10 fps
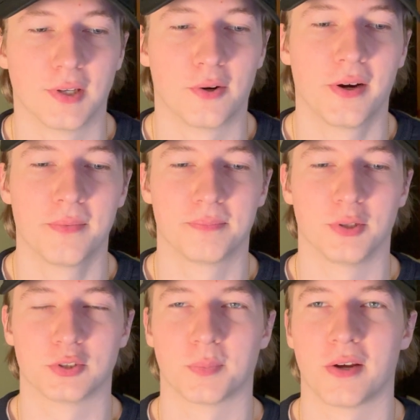Alright,
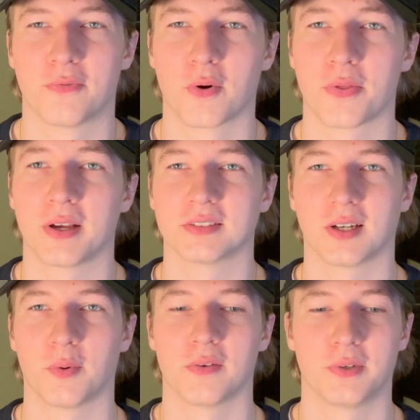those are my four things
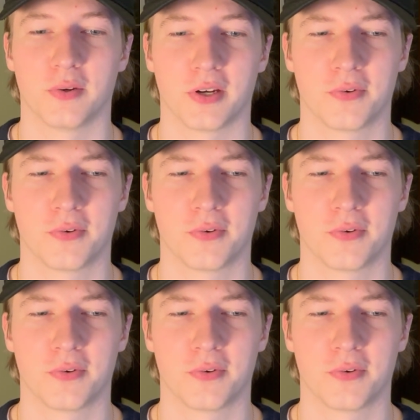I would have done